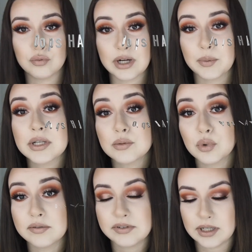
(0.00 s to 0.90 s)
When I went to
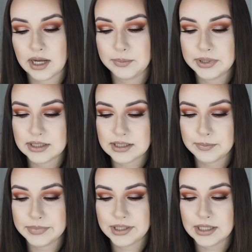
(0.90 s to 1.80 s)
Morphe, I picked
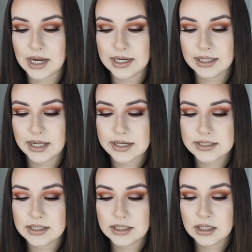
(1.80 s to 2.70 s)
up the Eye
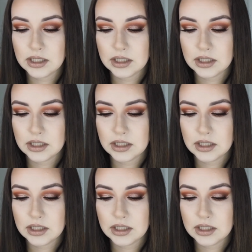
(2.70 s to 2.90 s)
Candy